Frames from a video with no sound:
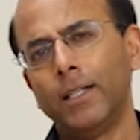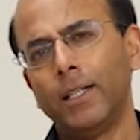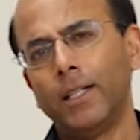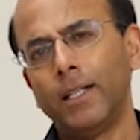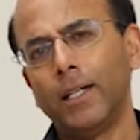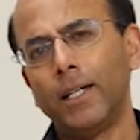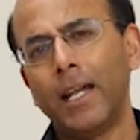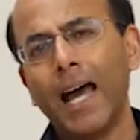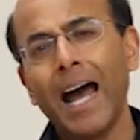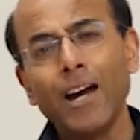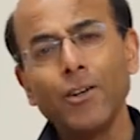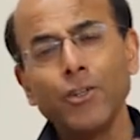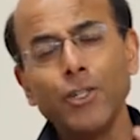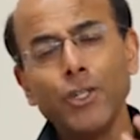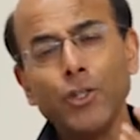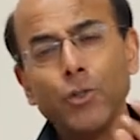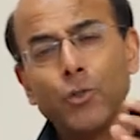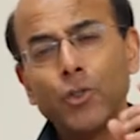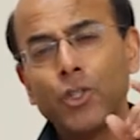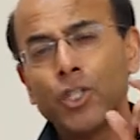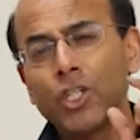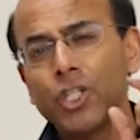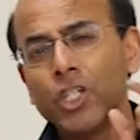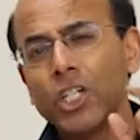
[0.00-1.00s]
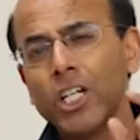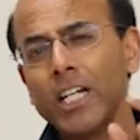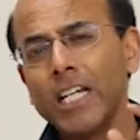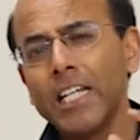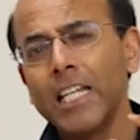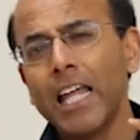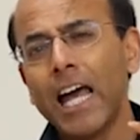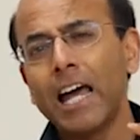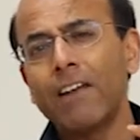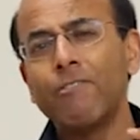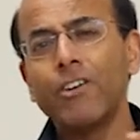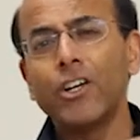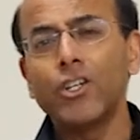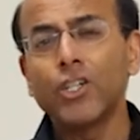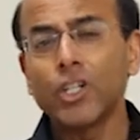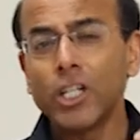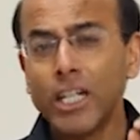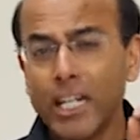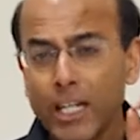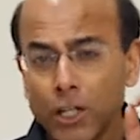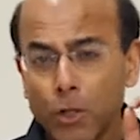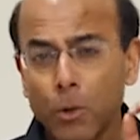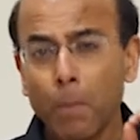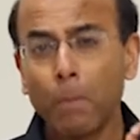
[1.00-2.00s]
And how do you see that vision
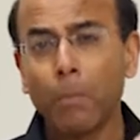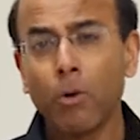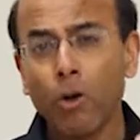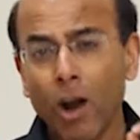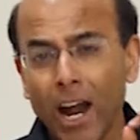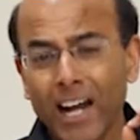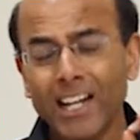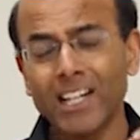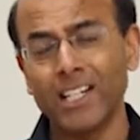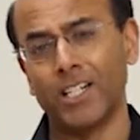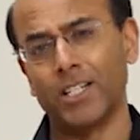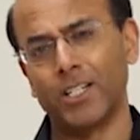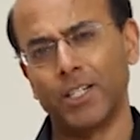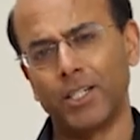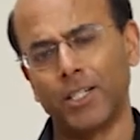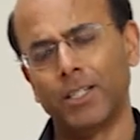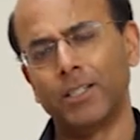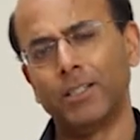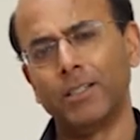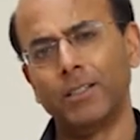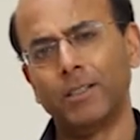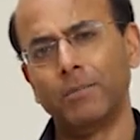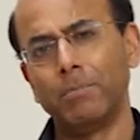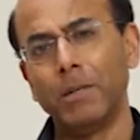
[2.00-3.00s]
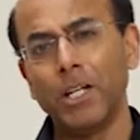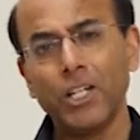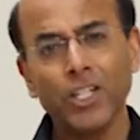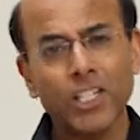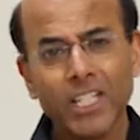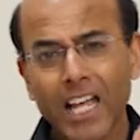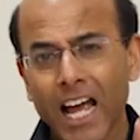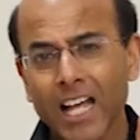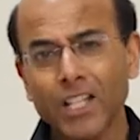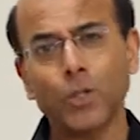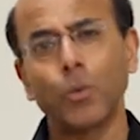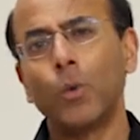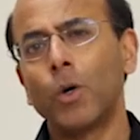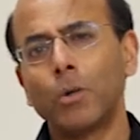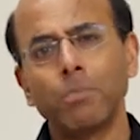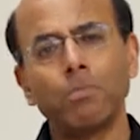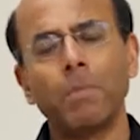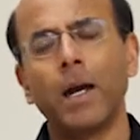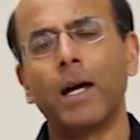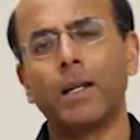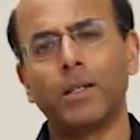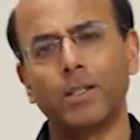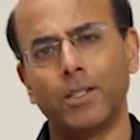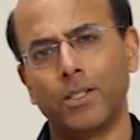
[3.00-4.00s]
into practice? Because that's what
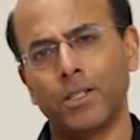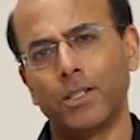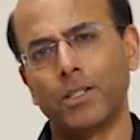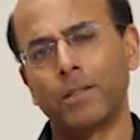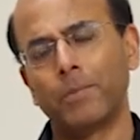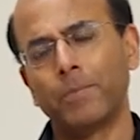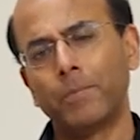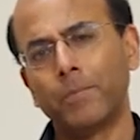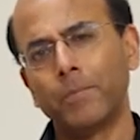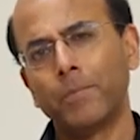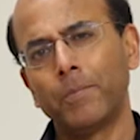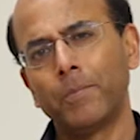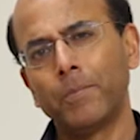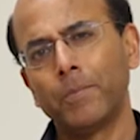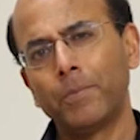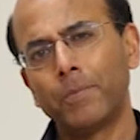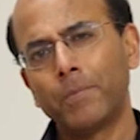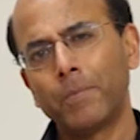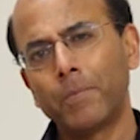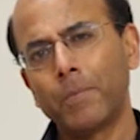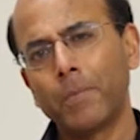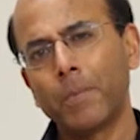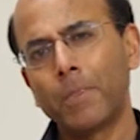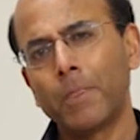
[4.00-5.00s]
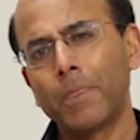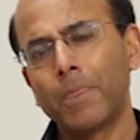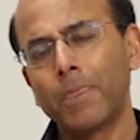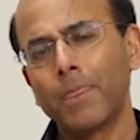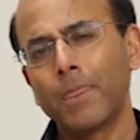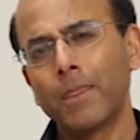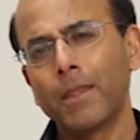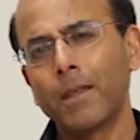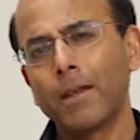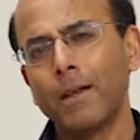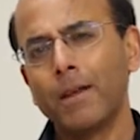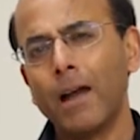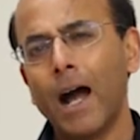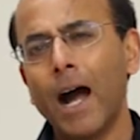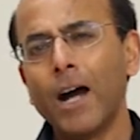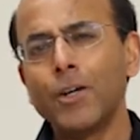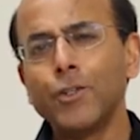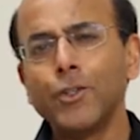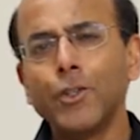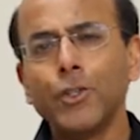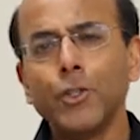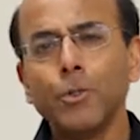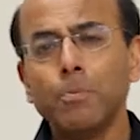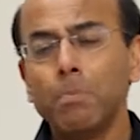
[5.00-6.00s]
matters. How
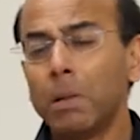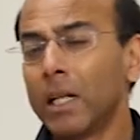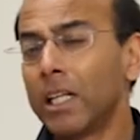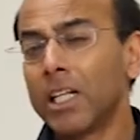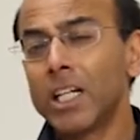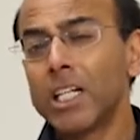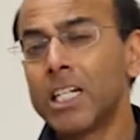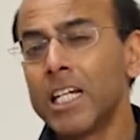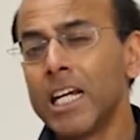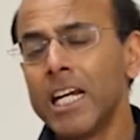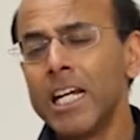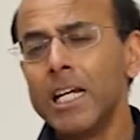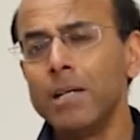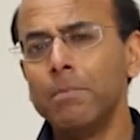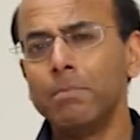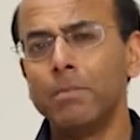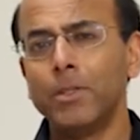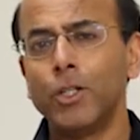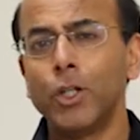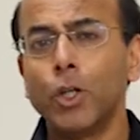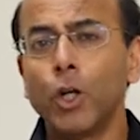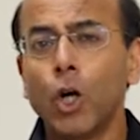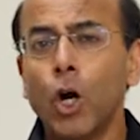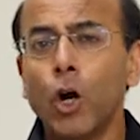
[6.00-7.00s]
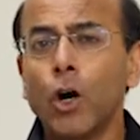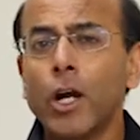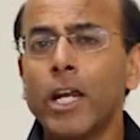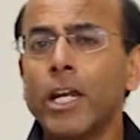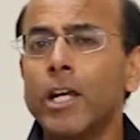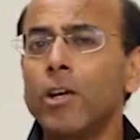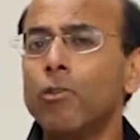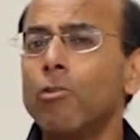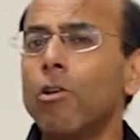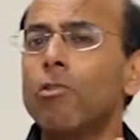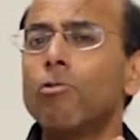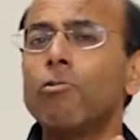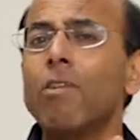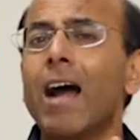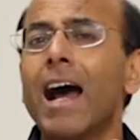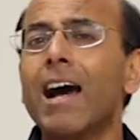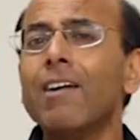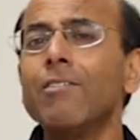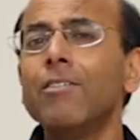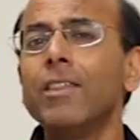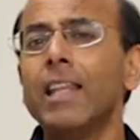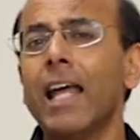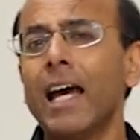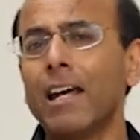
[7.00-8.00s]
do you build a team to cohere
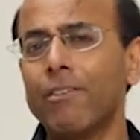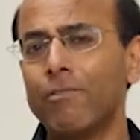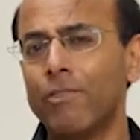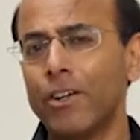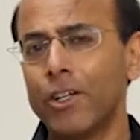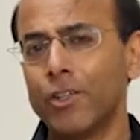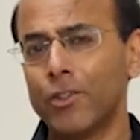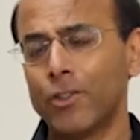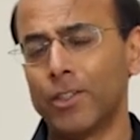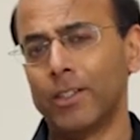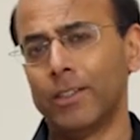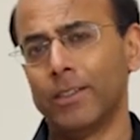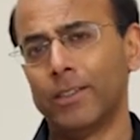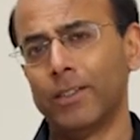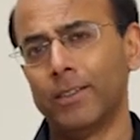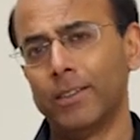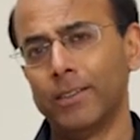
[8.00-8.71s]
around that vision?